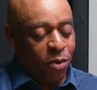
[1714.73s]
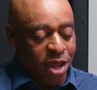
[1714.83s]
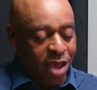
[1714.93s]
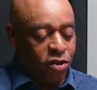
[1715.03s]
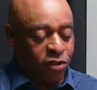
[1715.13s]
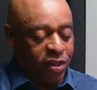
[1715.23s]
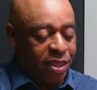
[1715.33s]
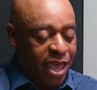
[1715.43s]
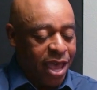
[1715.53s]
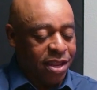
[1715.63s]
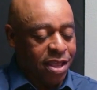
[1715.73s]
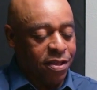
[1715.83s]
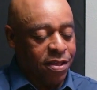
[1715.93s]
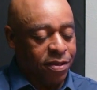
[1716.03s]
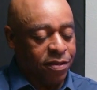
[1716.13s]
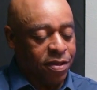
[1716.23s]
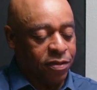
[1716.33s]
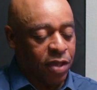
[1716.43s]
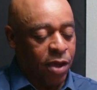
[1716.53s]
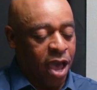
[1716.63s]
I want to have you say that is,
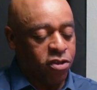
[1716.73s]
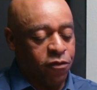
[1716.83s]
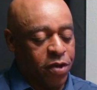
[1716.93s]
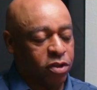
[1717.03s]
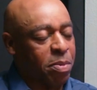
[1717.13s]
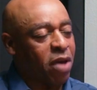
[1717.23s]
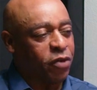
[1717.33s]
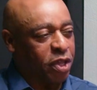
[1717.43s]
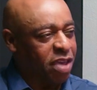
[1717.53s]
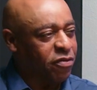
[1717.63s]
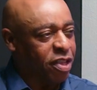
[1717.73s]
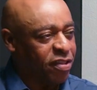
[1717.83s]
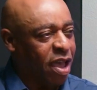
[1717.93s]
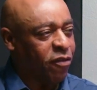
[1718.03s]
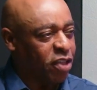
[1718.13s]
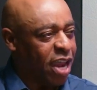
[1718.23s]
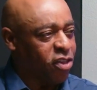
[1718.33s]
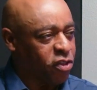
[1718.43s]
is how you felt about forgiveness now after that